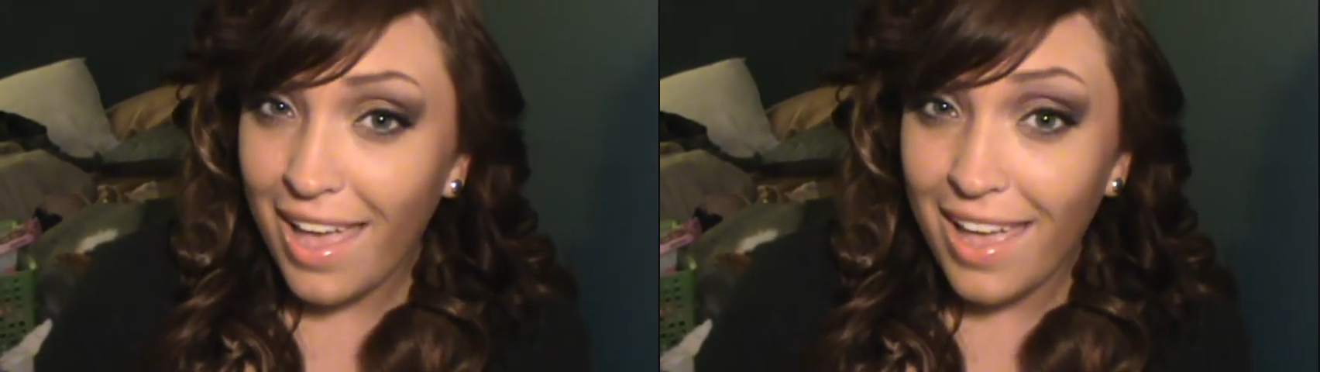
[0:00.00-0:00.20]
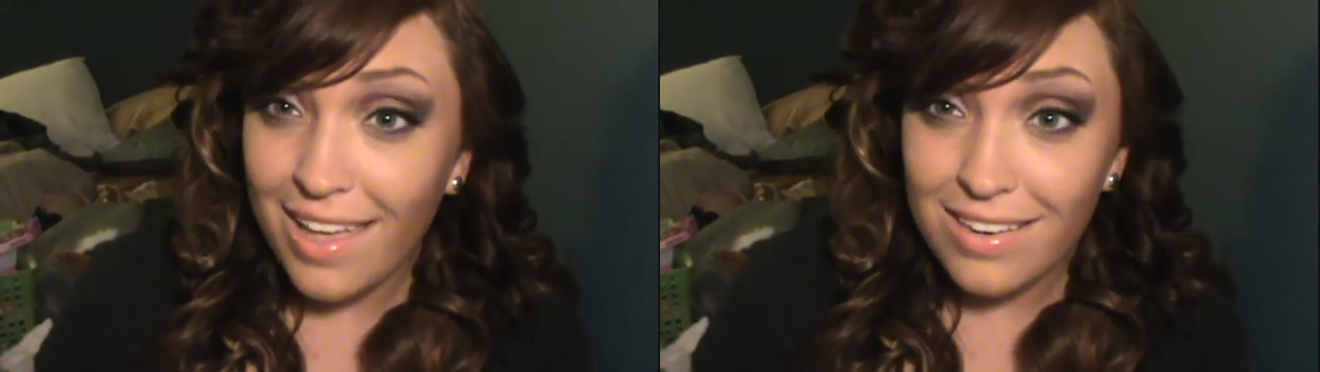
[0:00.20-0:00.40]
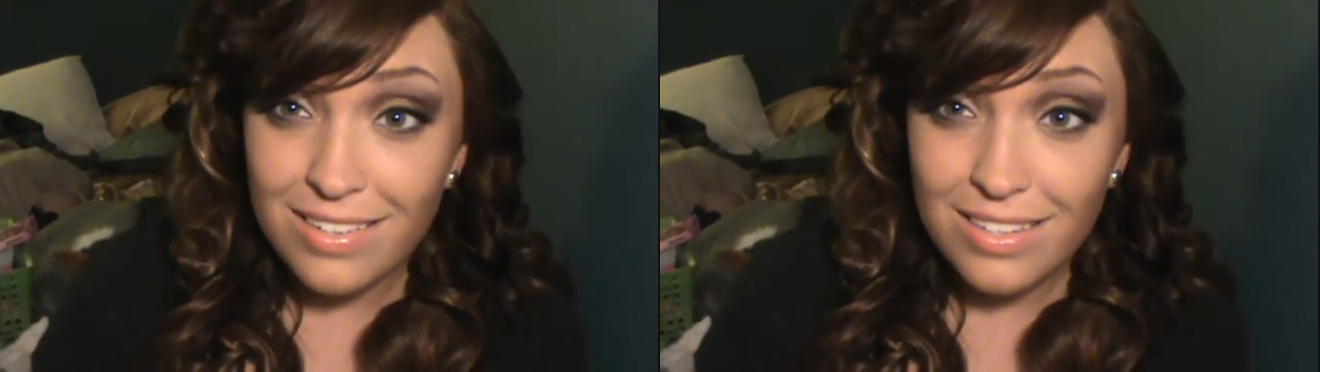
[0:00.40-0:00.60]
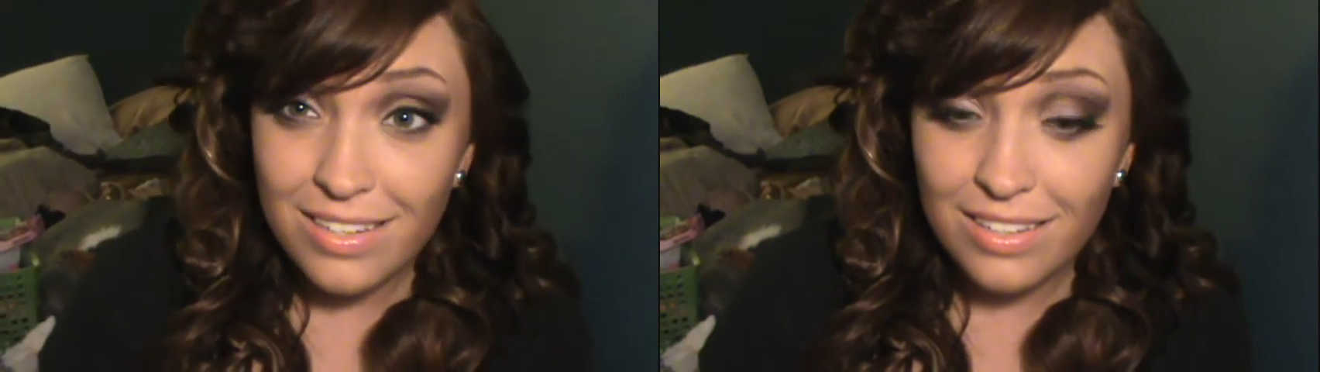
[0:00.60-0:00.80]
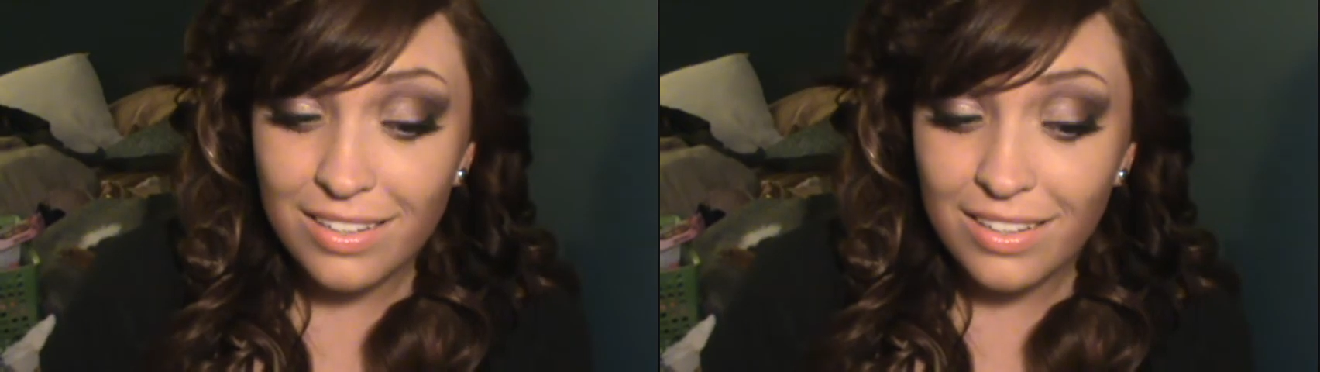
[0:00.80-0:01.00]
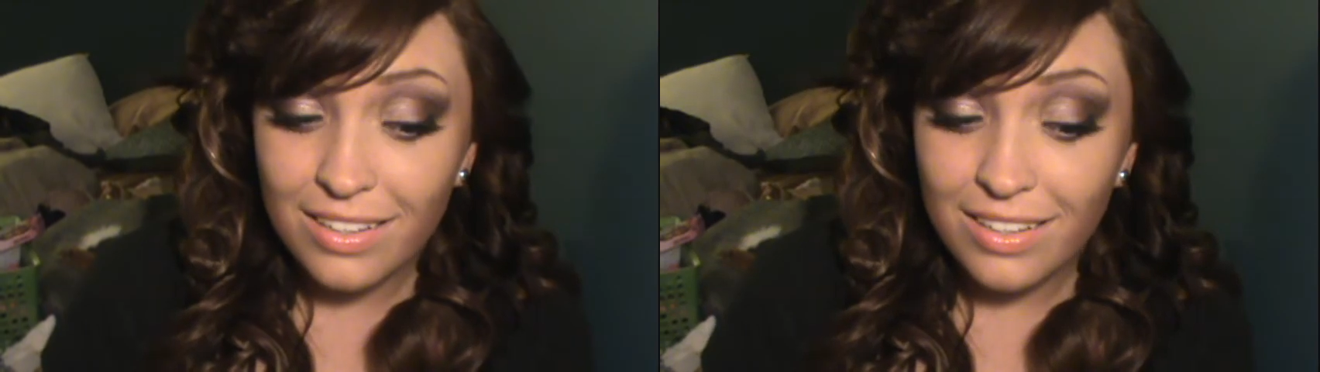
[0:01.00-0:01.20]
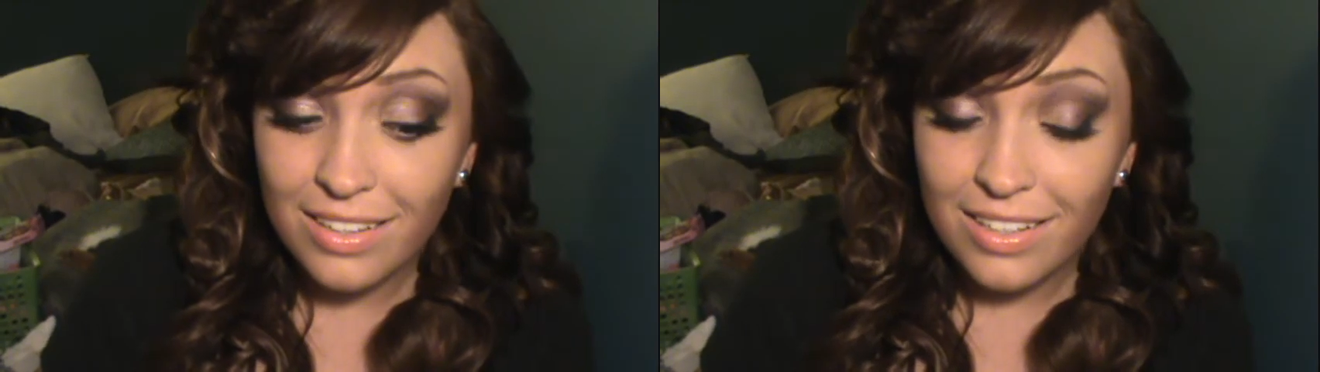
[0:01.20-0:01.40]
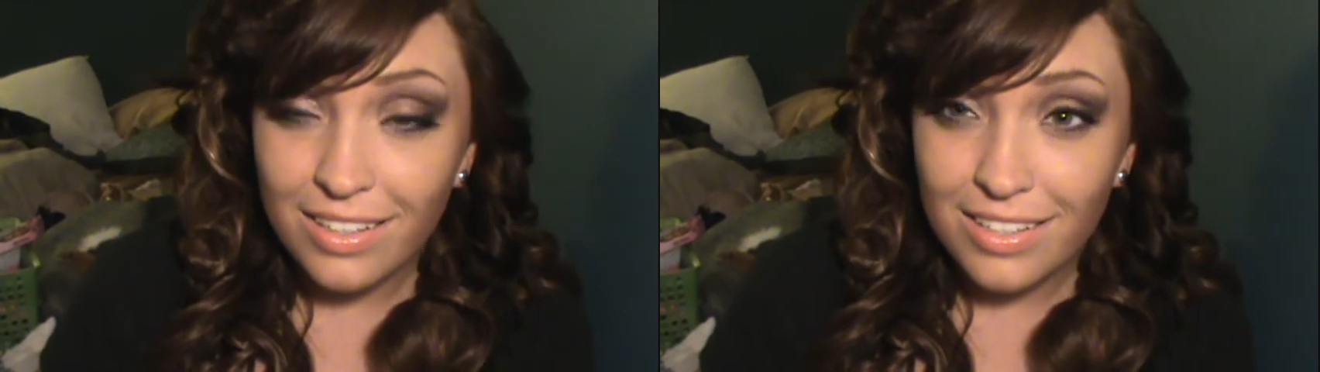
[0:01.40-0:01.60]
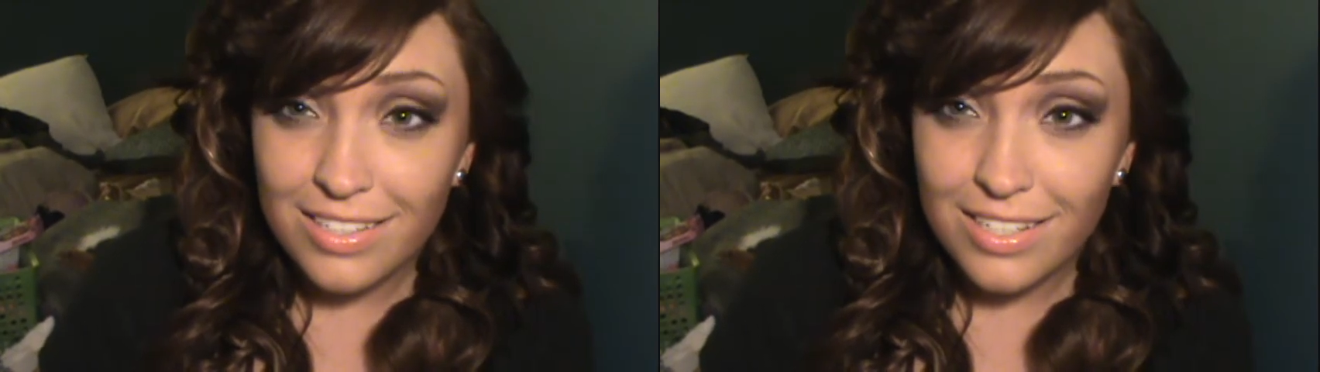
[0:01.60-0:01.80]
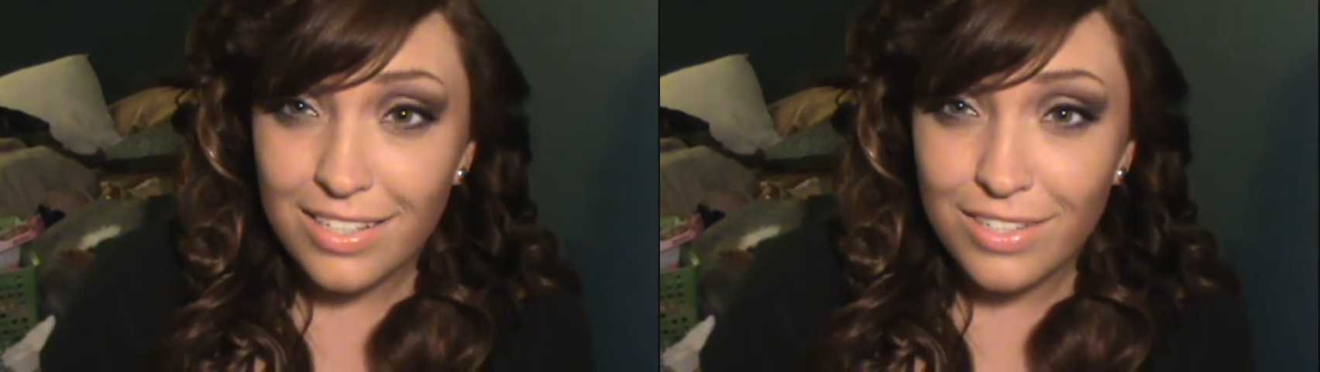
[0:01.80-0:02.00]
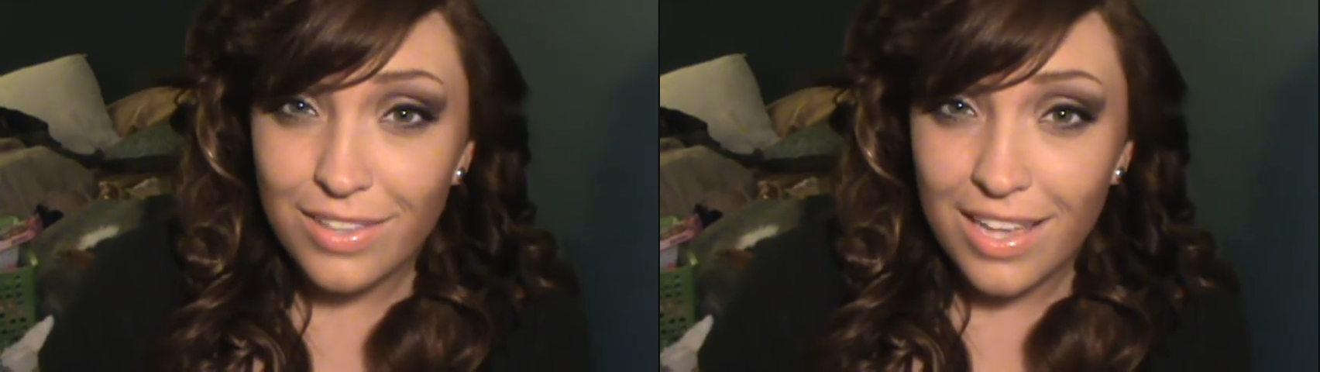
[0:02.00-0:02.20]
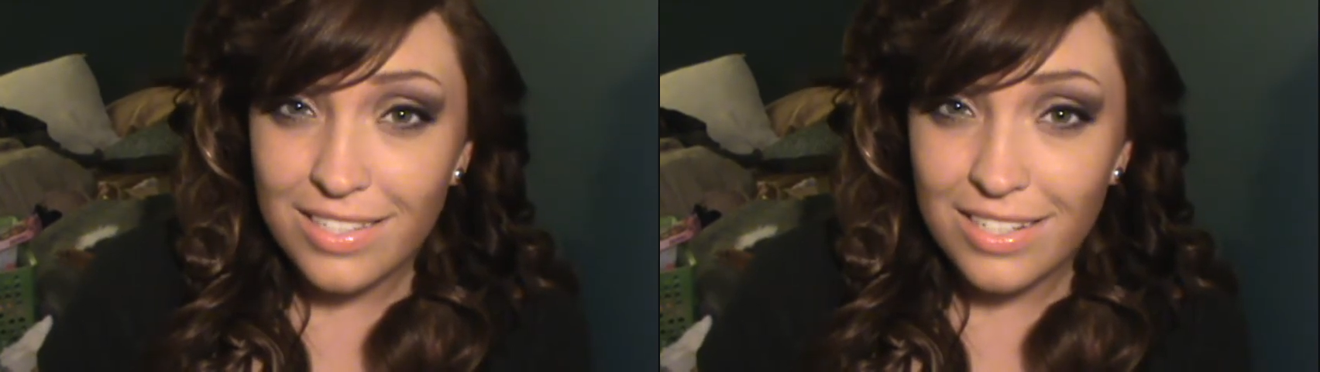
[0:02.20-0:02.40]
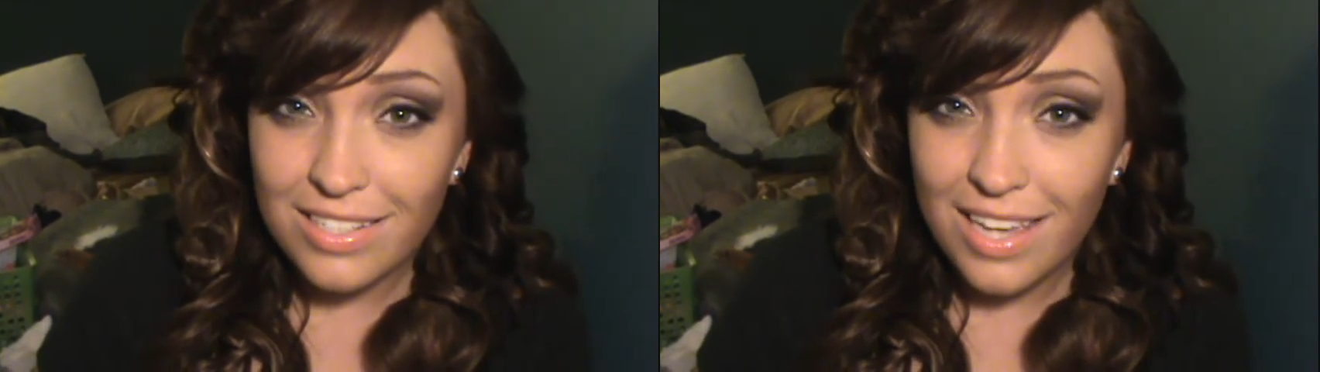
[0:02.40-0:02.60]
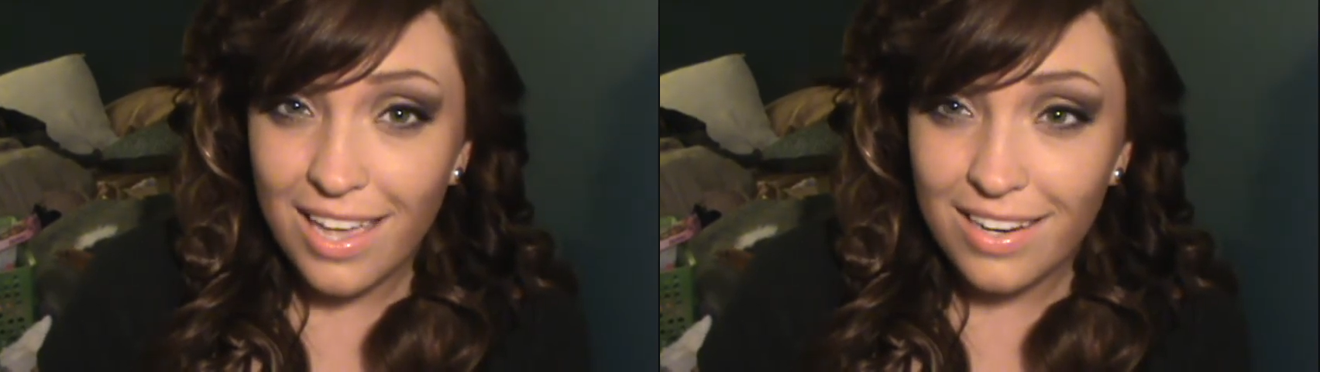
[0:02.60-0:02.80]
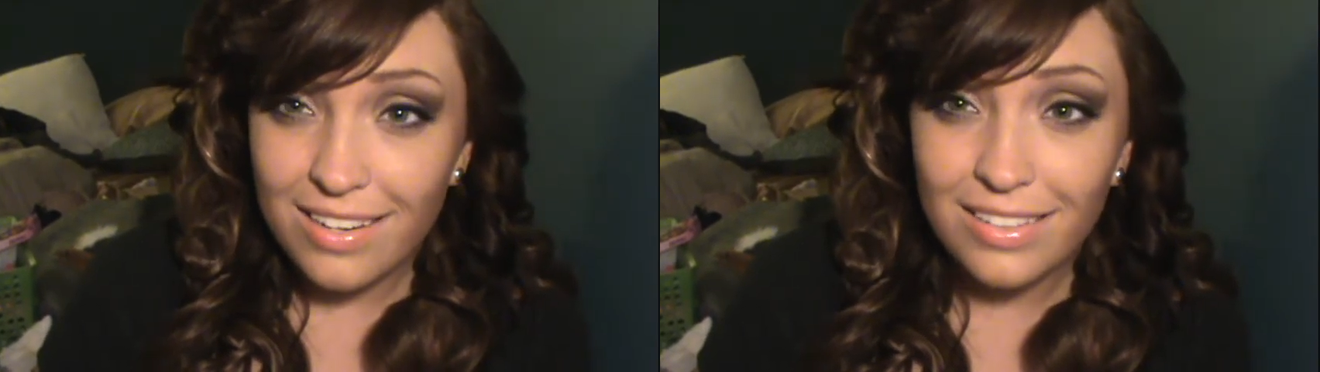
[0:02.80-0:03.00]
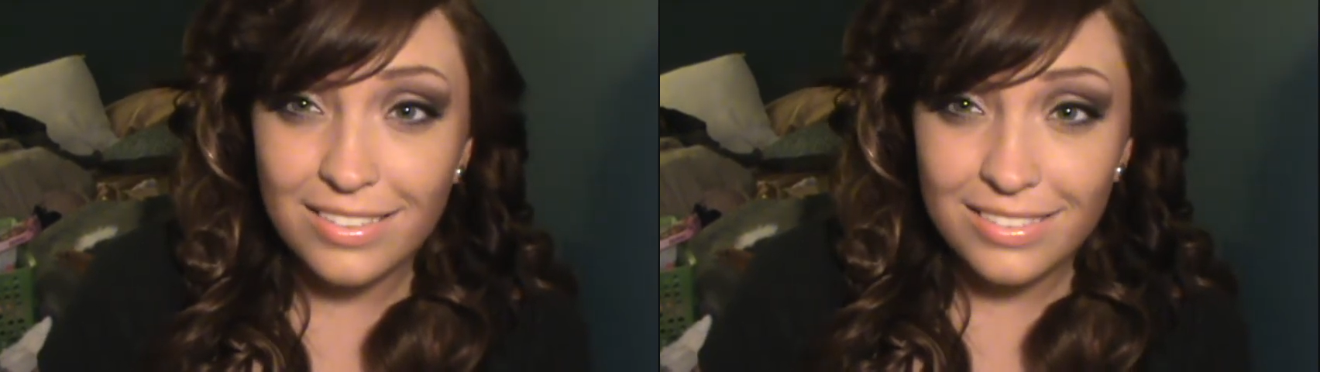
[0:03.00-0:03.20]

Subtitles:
and see you in 2010.